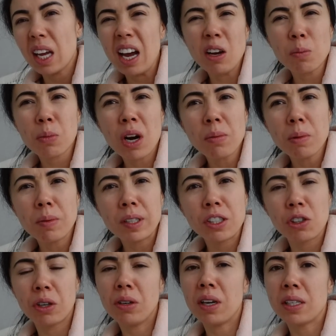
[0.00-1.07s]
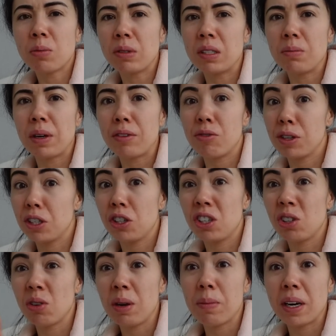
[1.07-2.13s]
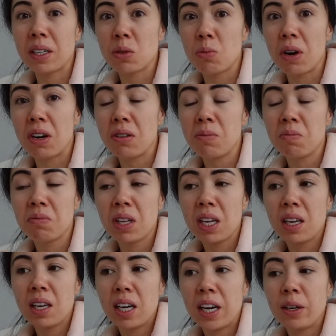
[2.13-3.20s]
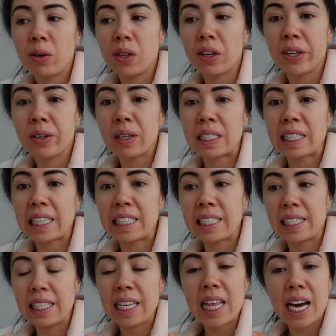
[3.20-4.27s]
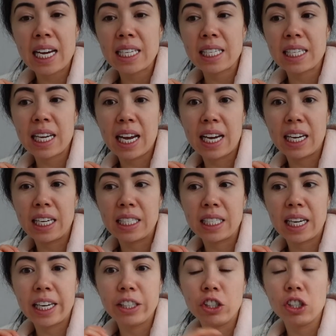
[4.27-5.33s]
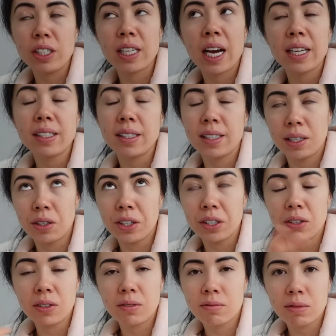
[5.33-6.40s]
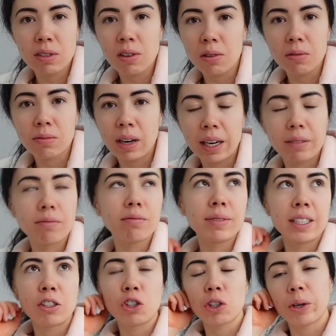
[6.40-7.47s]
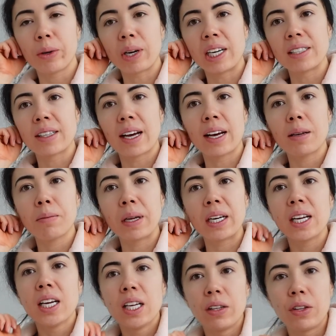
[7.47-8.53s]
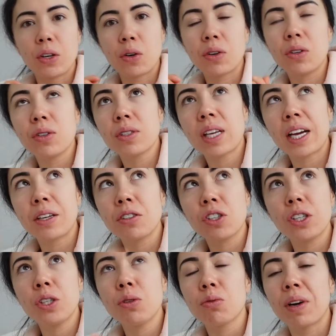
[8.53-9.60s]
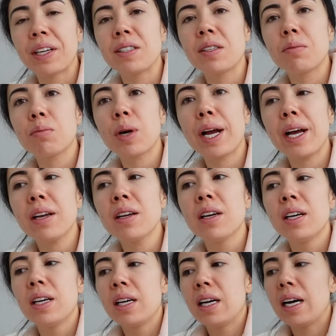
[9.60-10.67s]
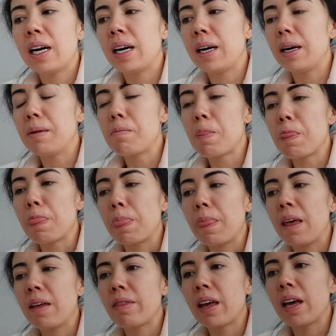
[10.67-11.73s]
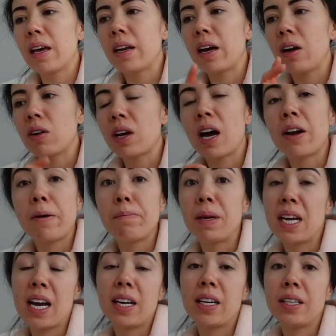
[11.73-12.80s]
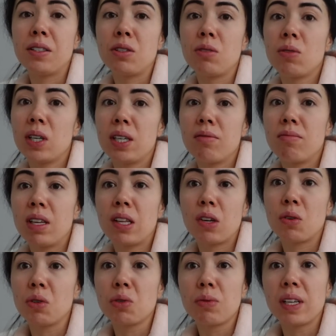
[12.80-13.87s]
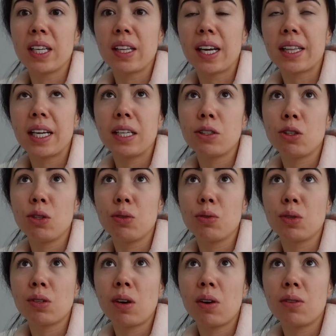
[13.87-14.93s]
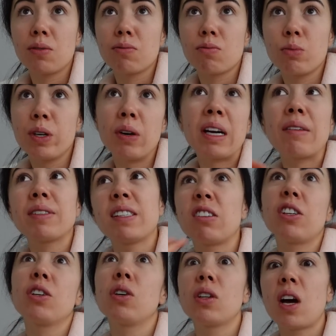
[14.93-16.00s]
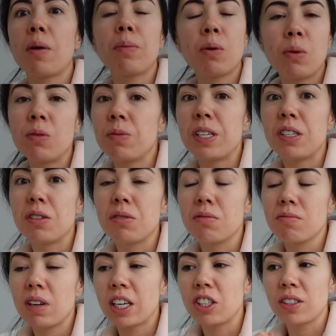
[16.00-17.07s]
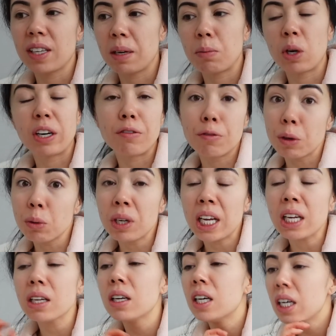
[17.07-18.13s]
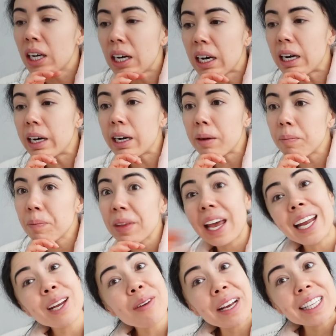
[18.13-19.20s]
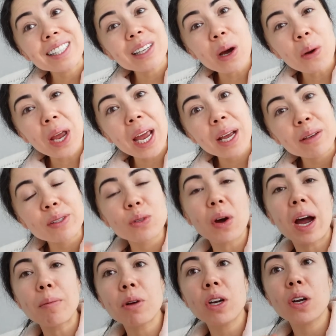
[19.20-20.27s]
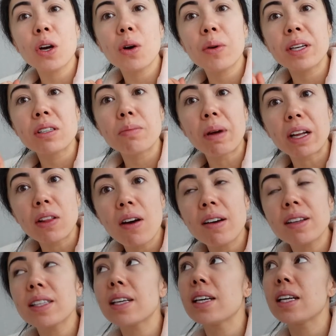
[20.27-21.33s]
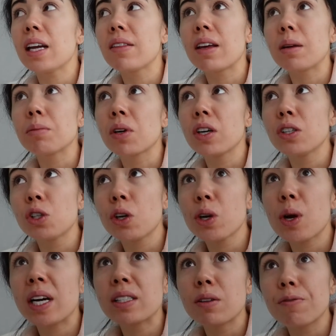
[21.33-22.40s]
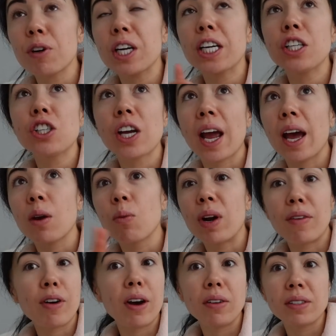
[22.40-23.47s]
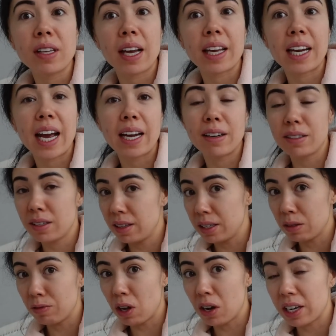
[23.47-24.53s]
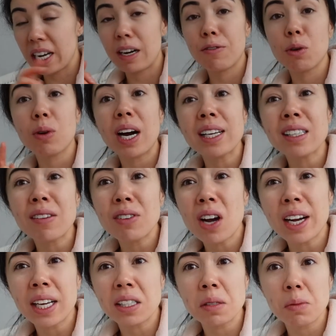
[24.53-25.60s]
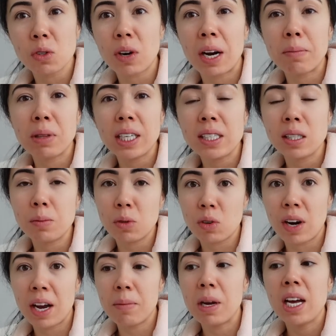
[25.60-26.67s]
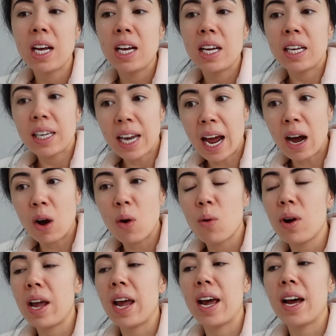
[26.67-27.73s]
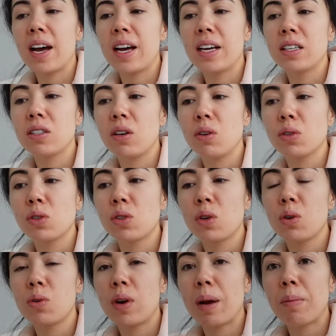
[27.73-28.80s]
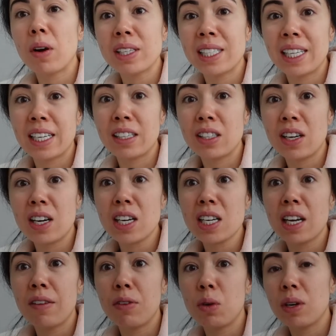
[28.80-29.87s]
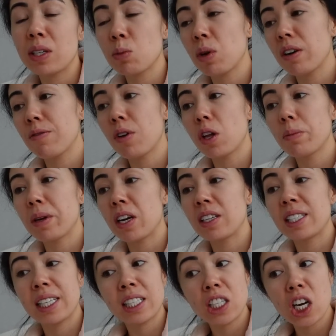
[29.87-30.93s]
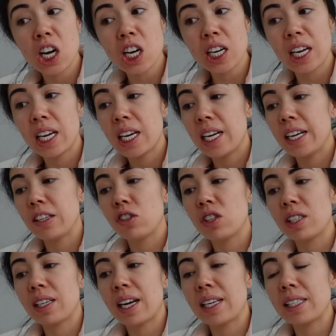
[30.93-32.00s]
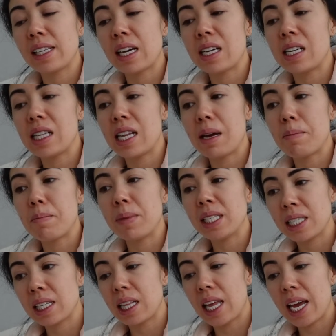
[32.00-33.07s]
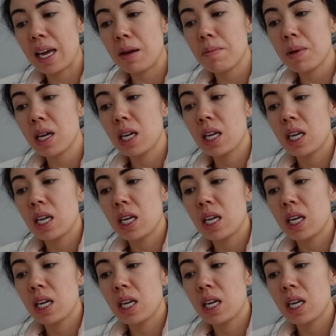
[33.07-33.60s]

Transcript: I'll probably show you guys what's in my fridge too. I might as well. I know a lot of you guys like to see that. And I just had cereal, so I didn't show you guys that. But the girls, I usually do raisin bran, and then I'll cut up banana into it. And the girls really like that too. So we don't have cereal a lot, but when we do, I just like putting fruit in it. Anyways, okay, so I'm going to go into my closet and then I'm going to show you guys the fridge and whatever else I can add into this vlog. And if you guys have not yet subscribed, please subscribe now. And also I'm on TikTok. If you guys want to follow me on TikTok, it's just Slmissglam.